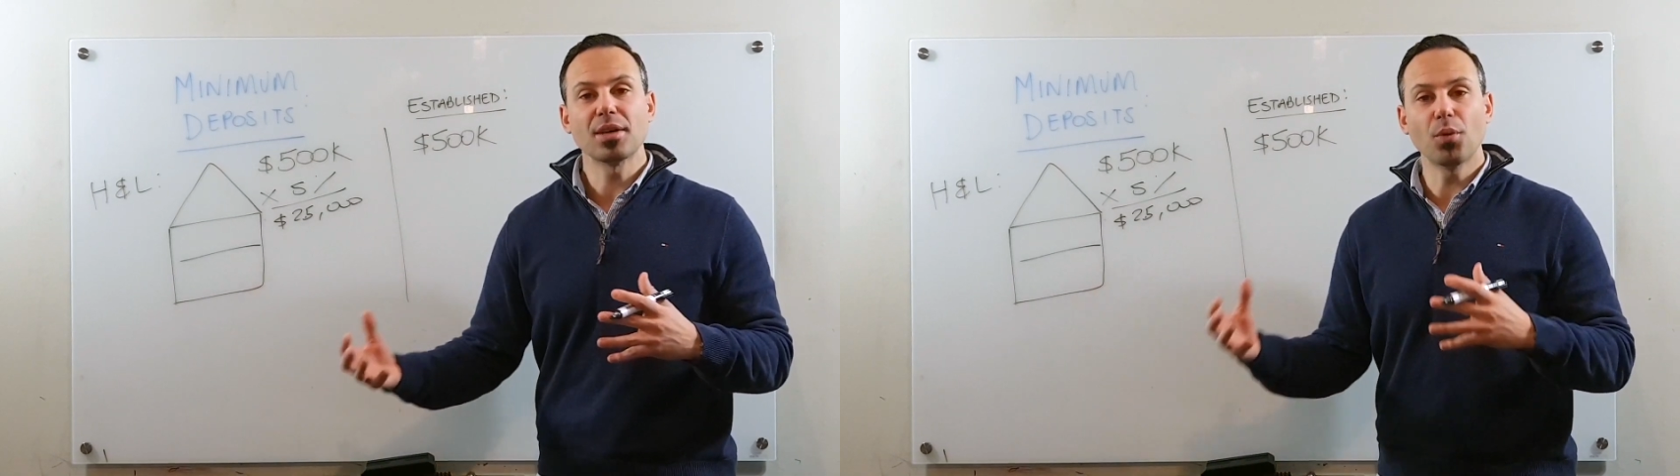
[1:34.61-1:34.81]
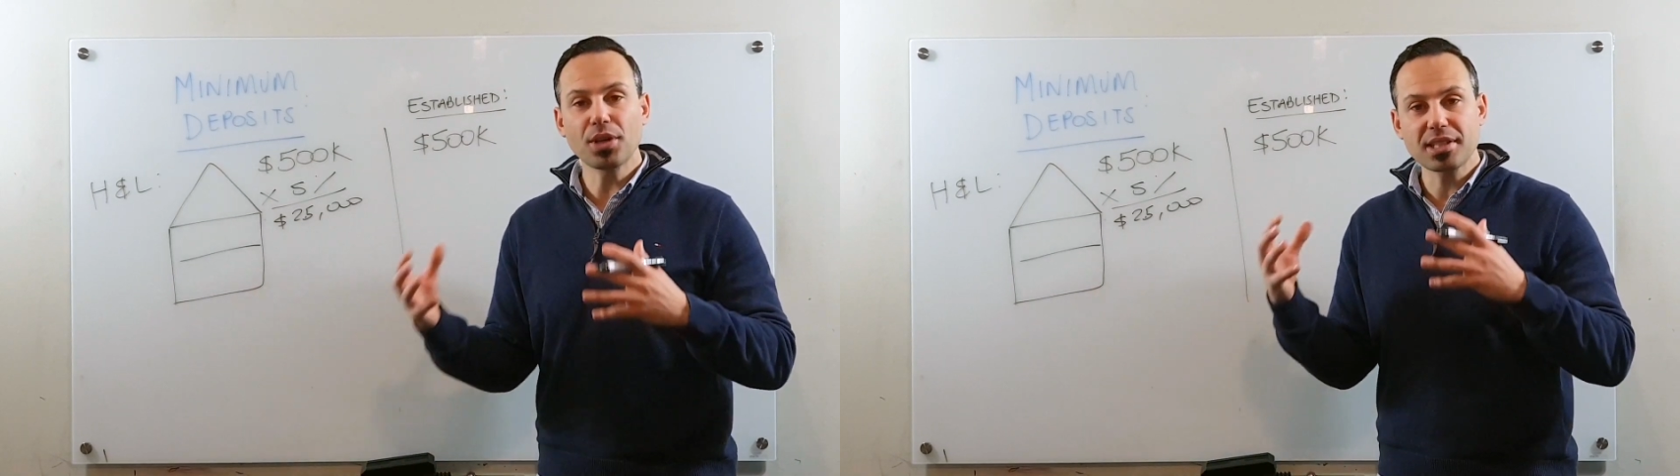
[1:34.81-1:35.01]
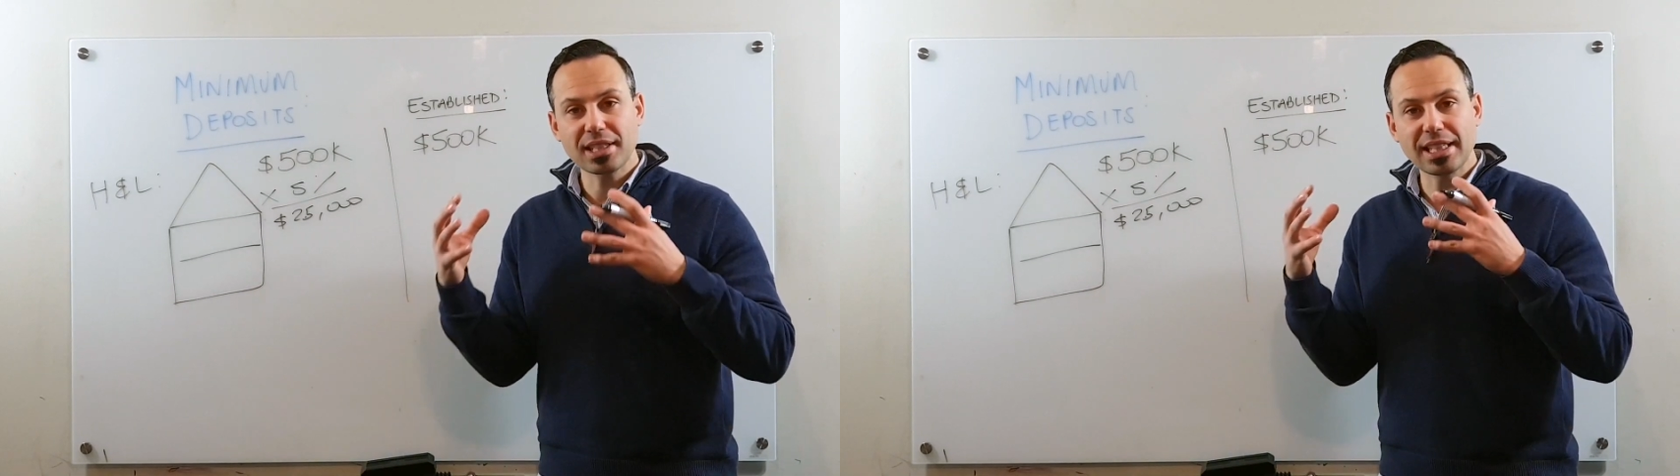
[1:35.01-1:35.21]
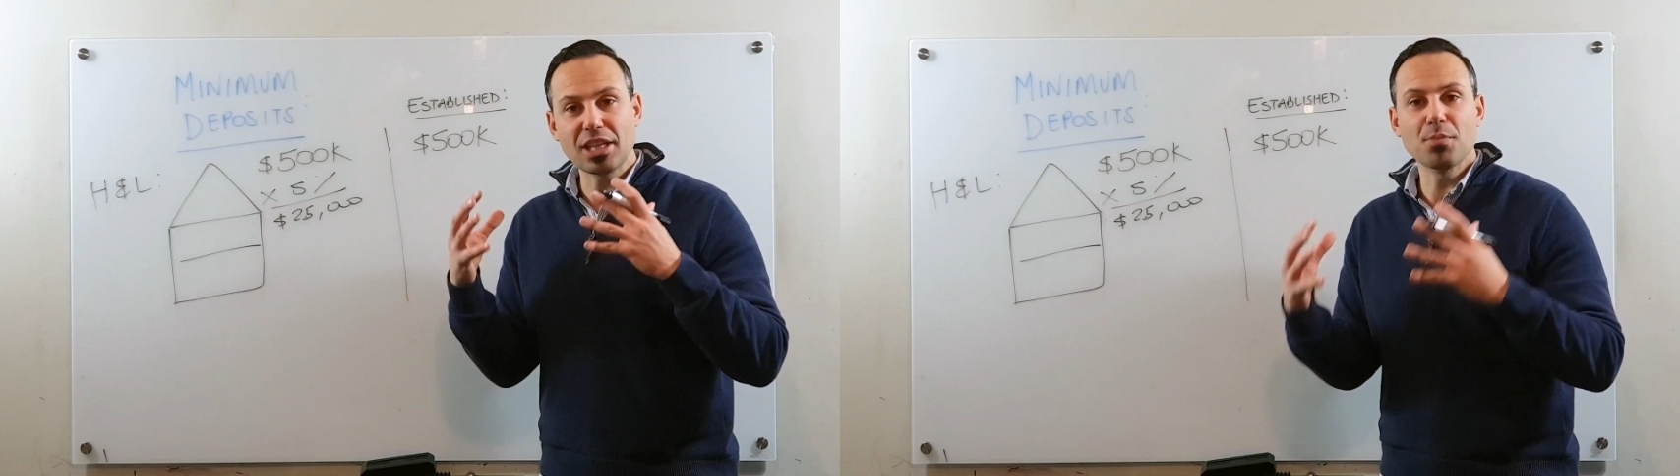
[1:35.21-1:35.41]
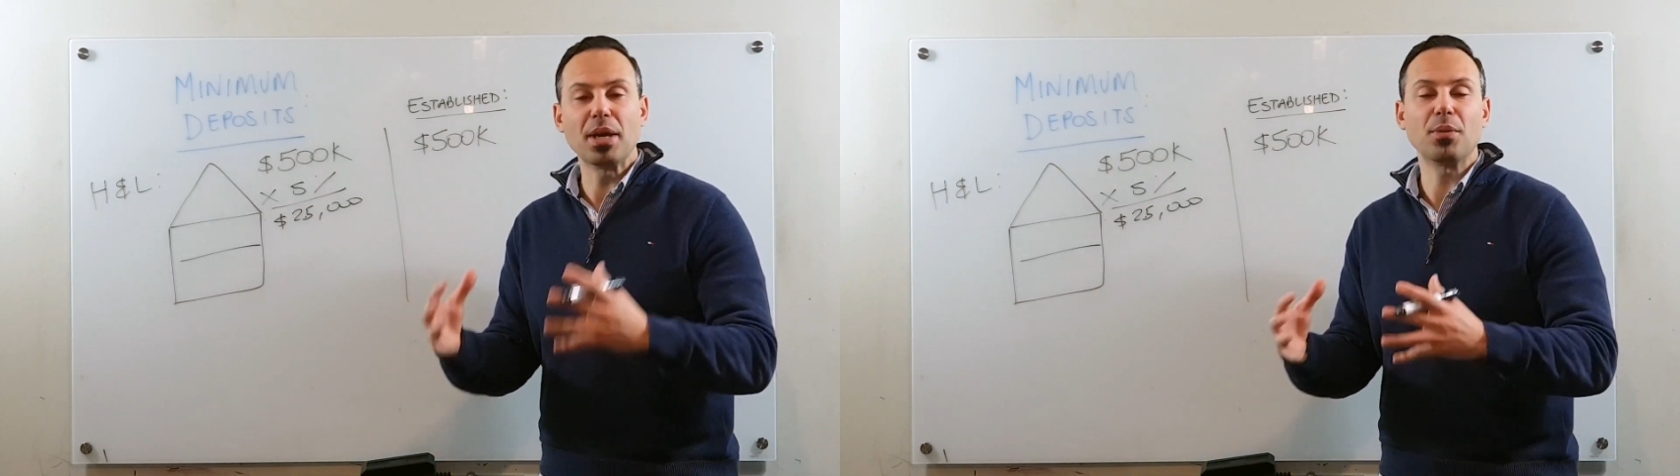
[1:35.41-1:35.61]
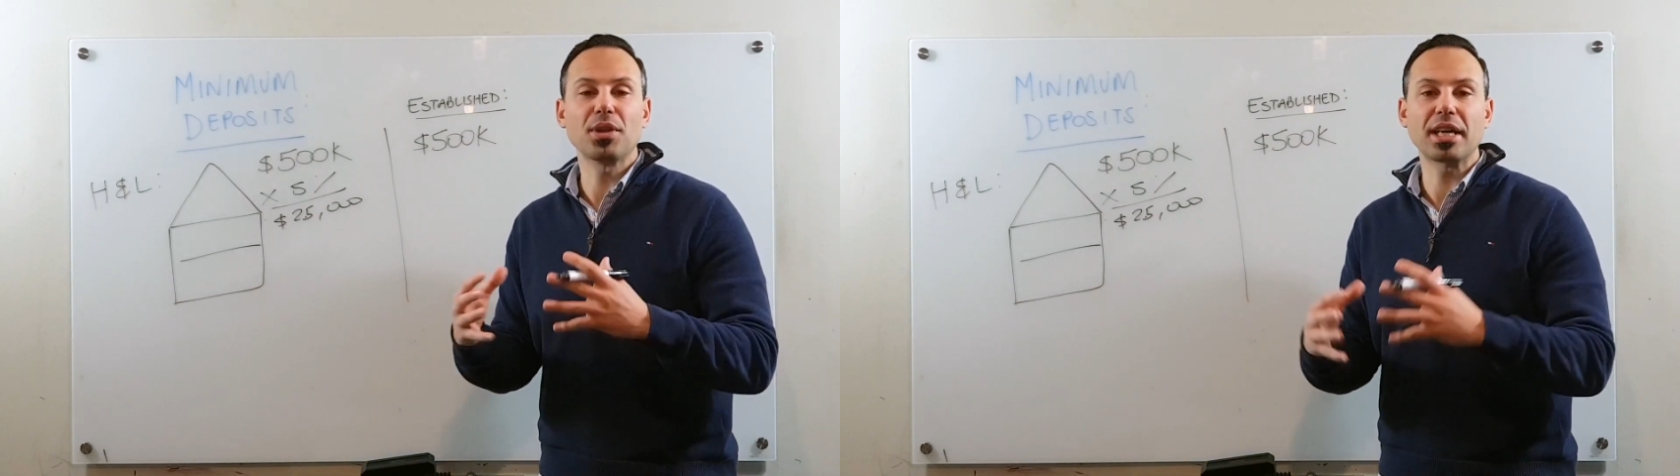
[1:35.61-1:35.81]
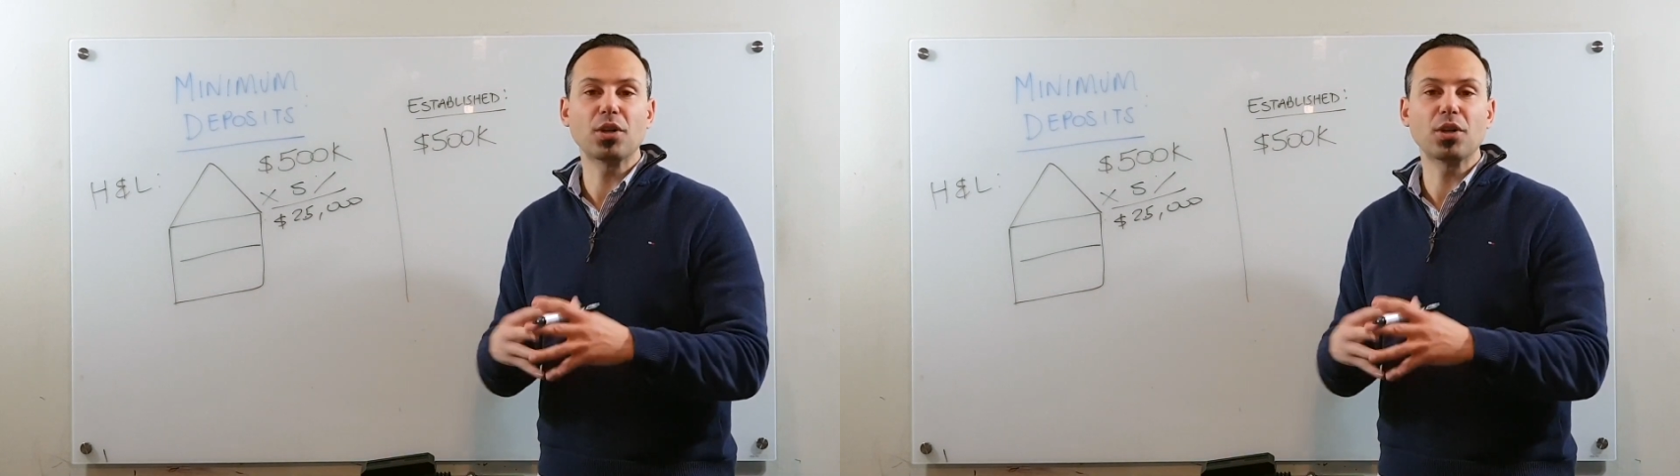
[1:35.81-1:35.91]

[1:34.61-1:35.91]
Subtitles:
They want to see that you meet what they